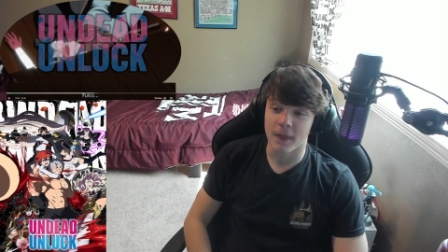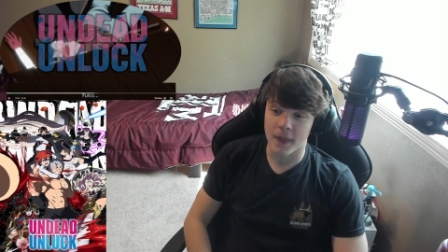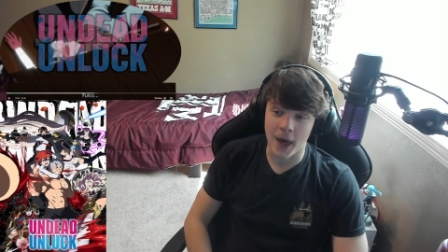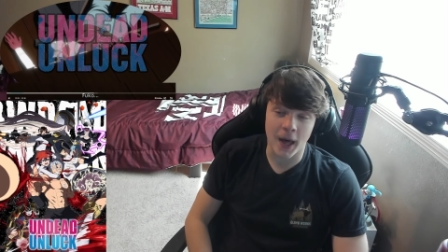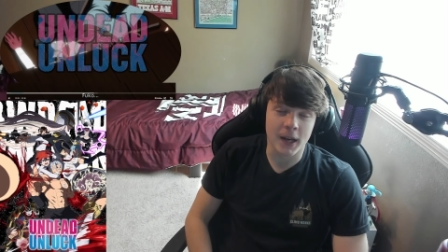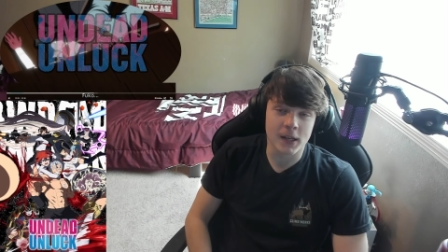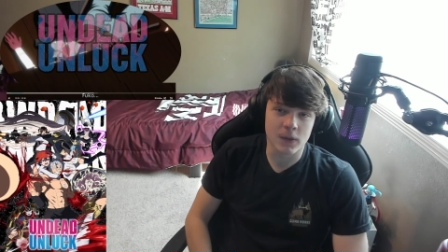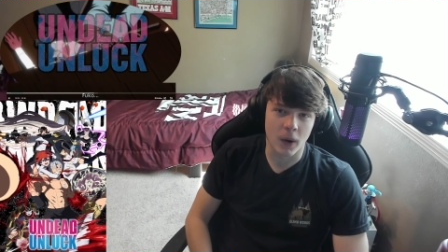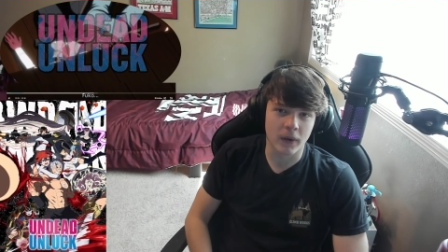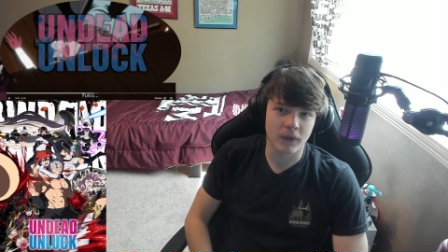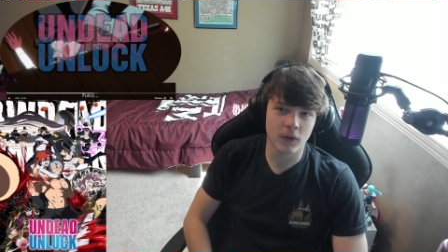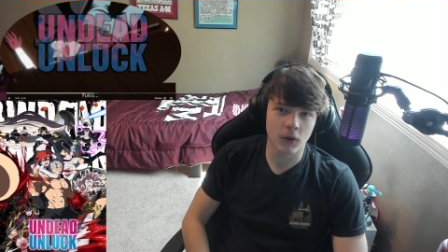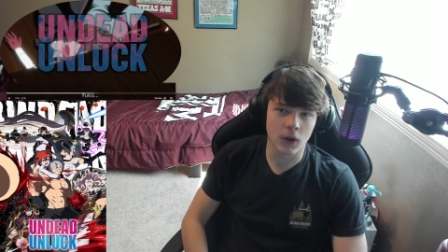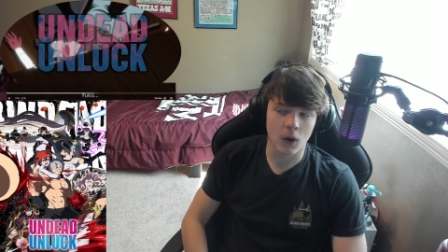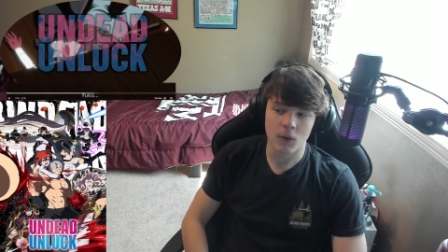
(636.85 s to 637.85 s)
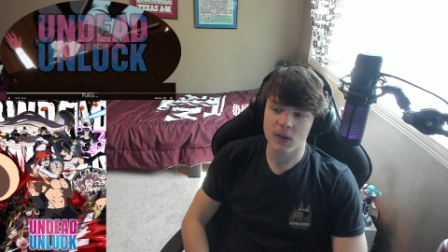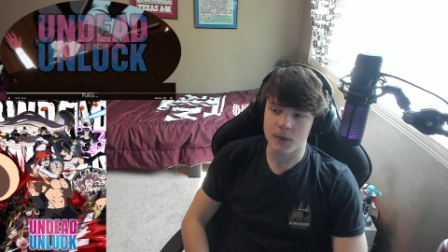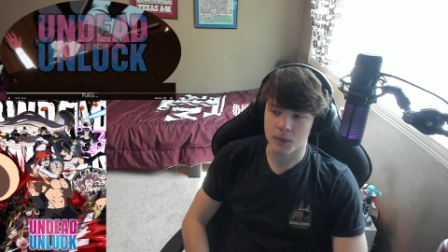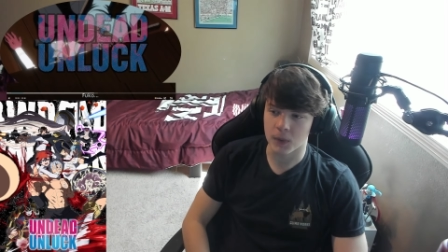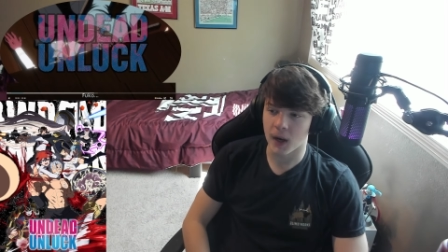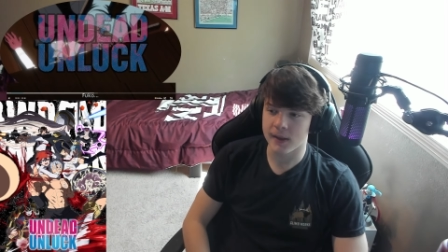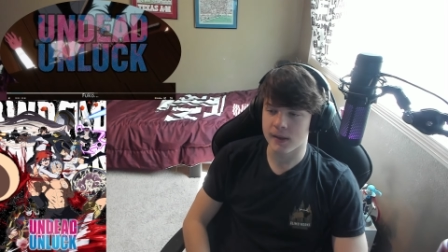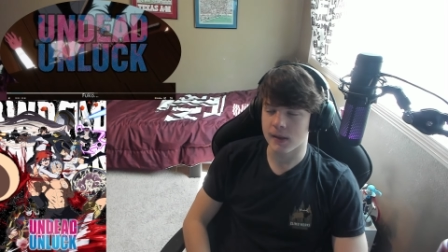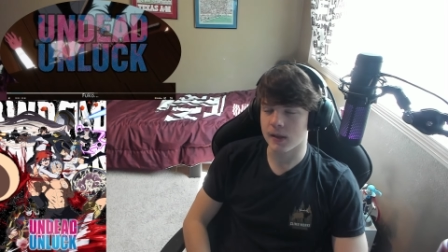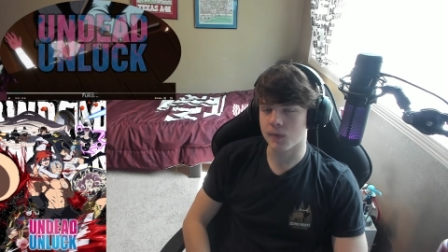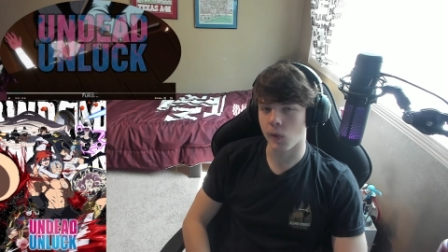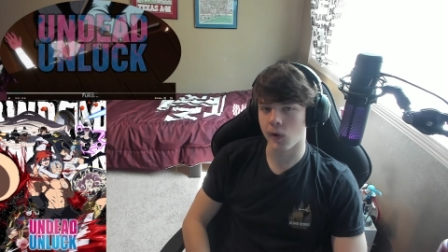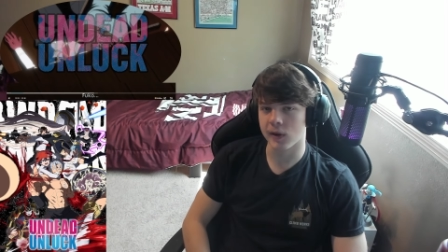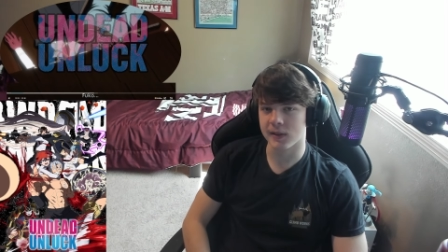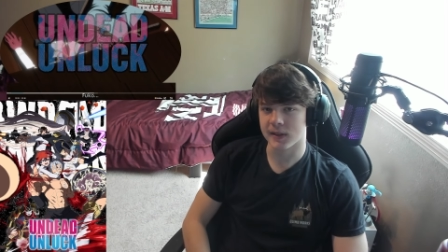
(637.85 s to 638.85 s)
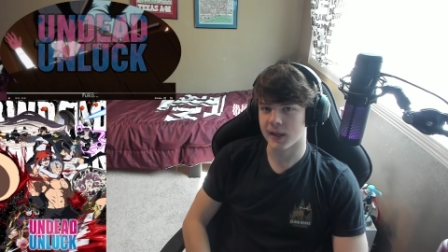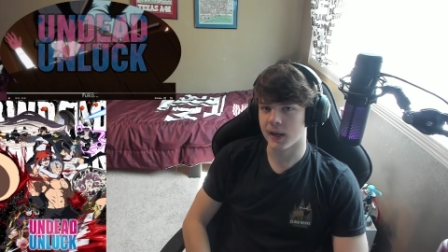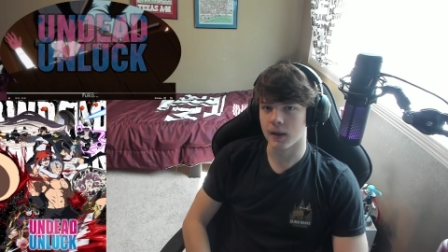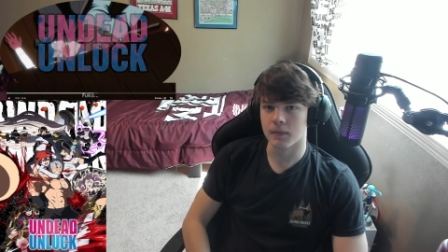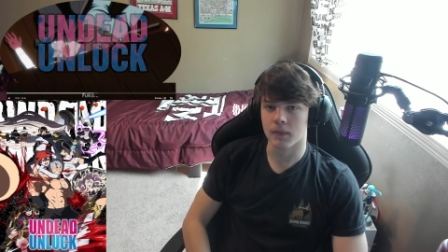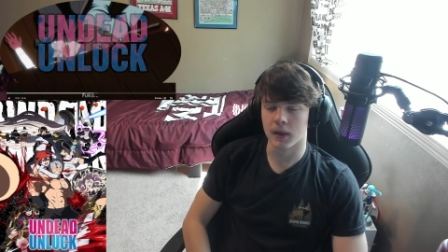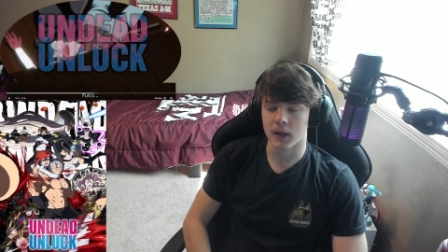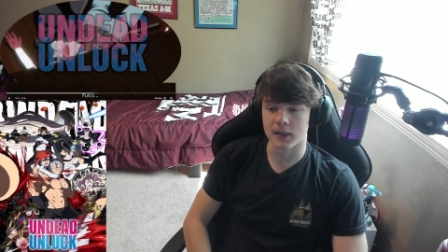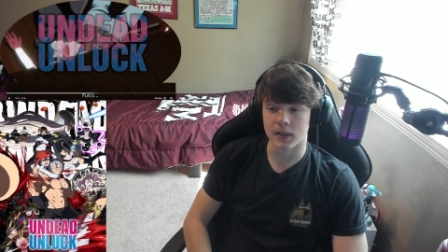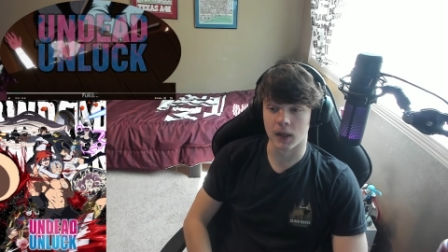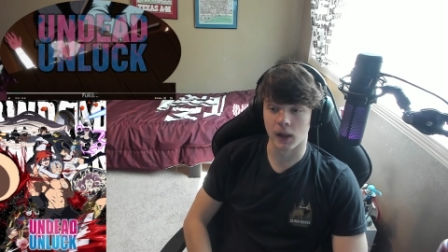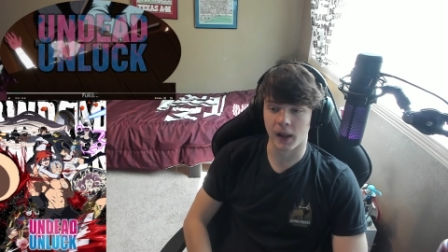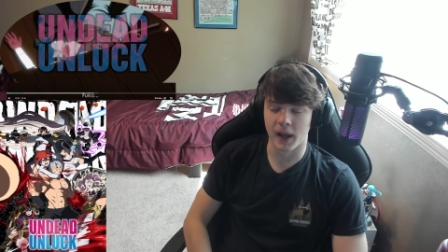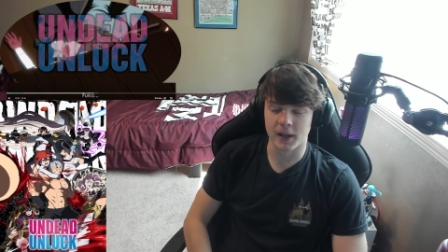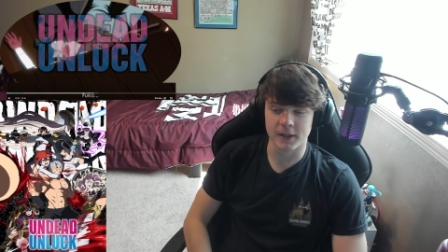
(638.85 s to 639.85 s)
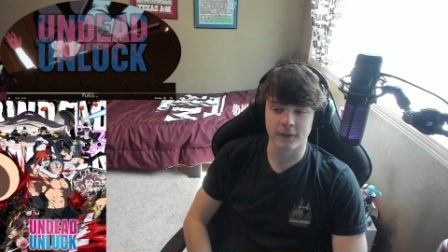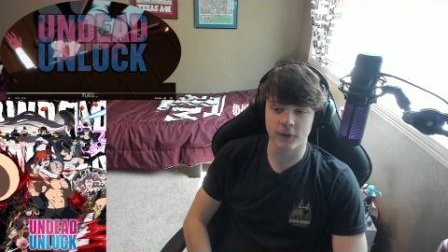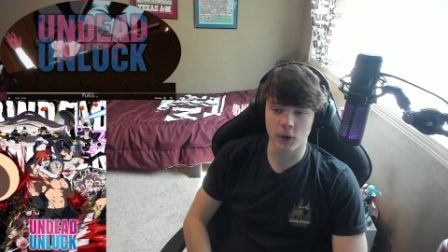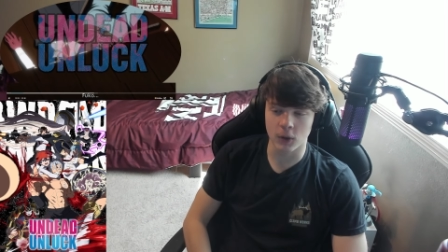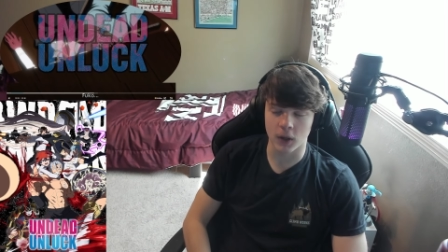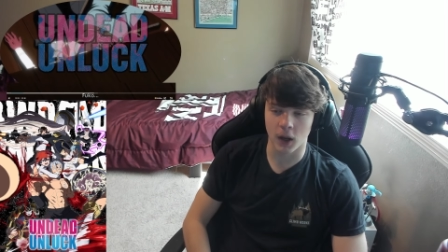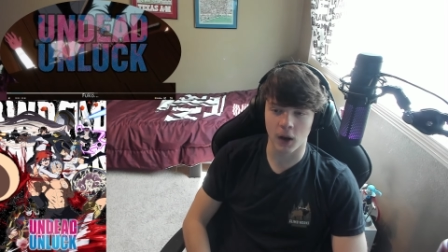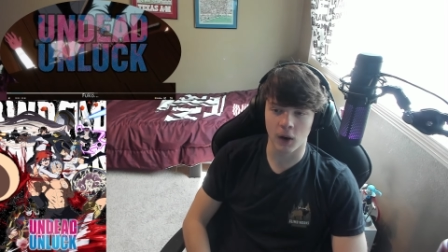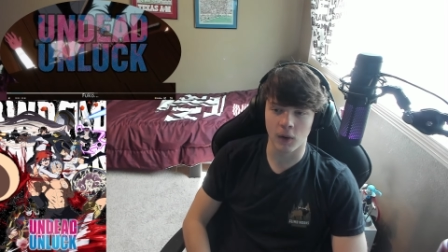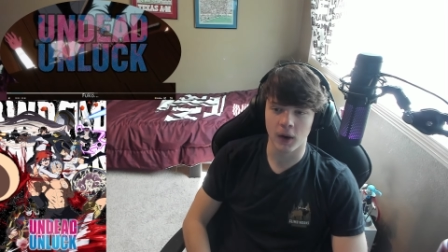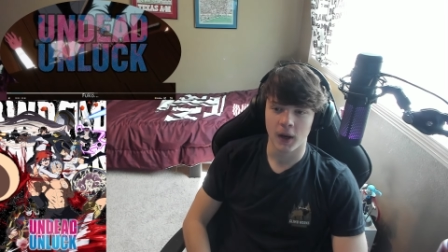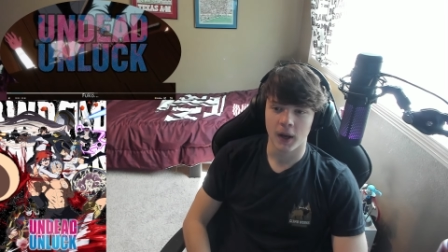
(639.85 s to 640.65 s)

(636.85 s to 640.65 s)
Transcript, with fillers: That is why Fuko was brought to this point in time, because it allows Fuko